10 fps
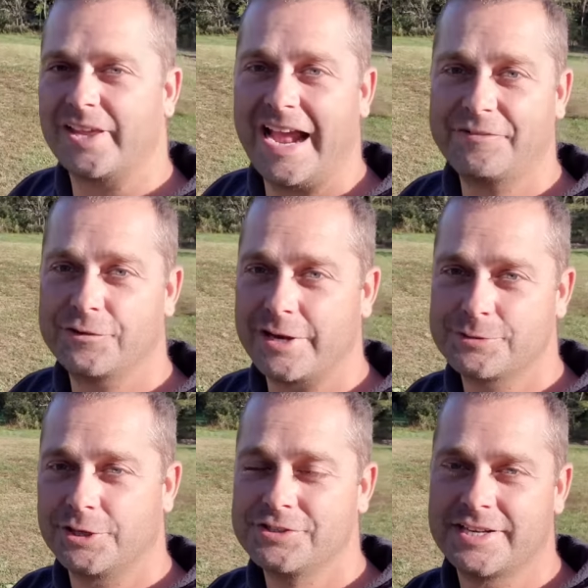After that
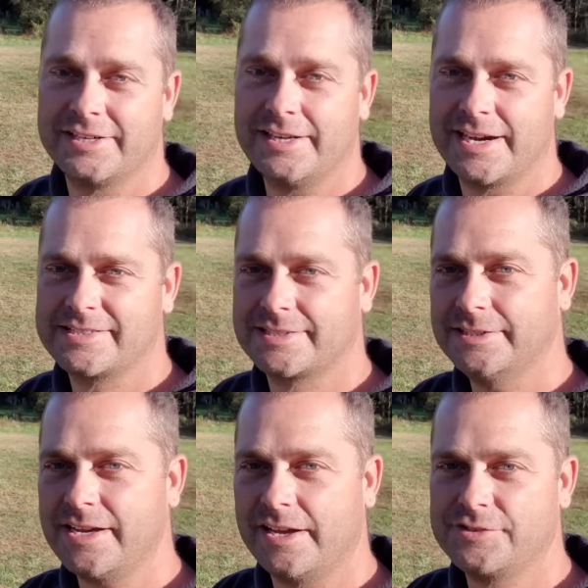was all said and done, I
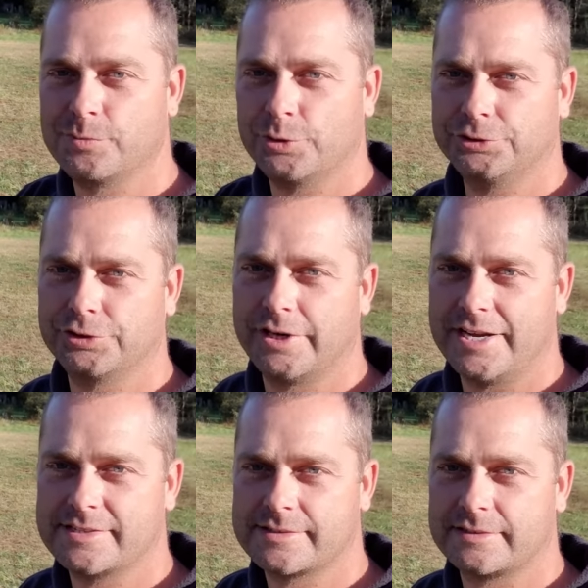still have some orchard
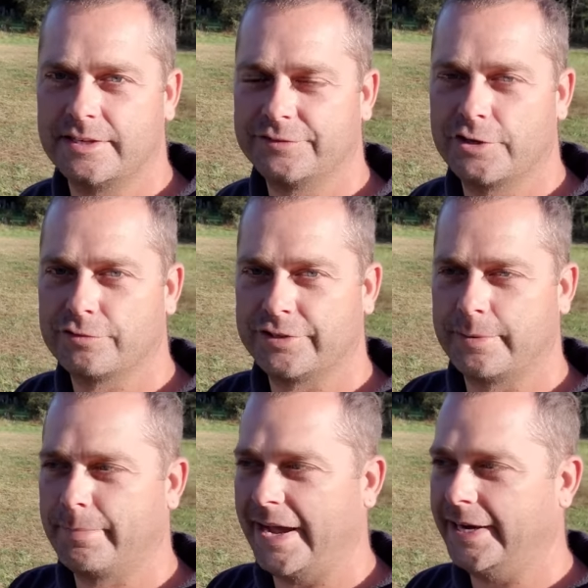grass that's left over in
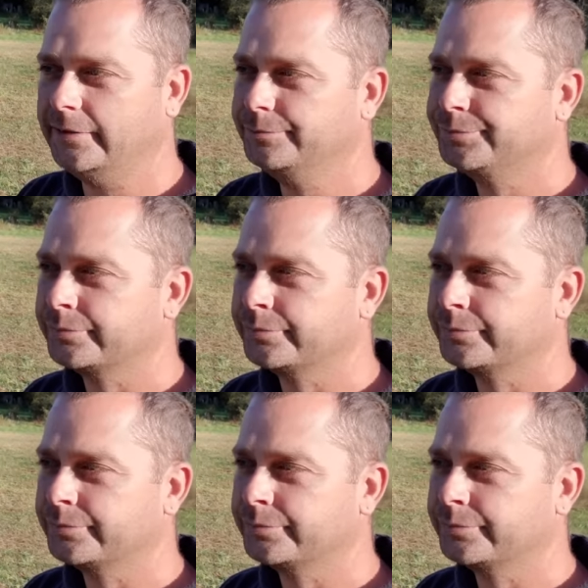the bag.